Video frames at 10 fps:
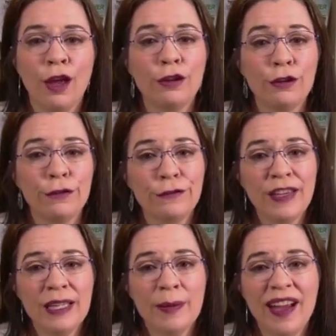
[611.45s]
Your
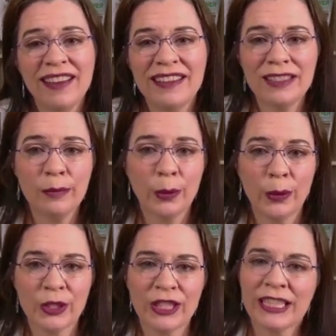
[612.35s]
feedback is
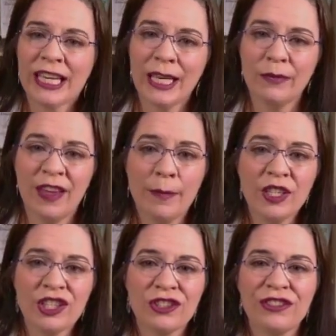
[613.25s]
important to keep Family
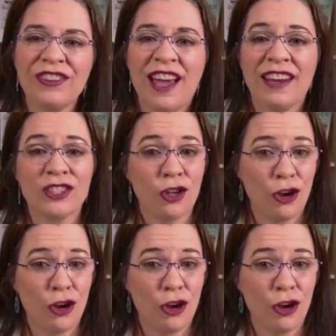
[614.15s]
History Fanatics on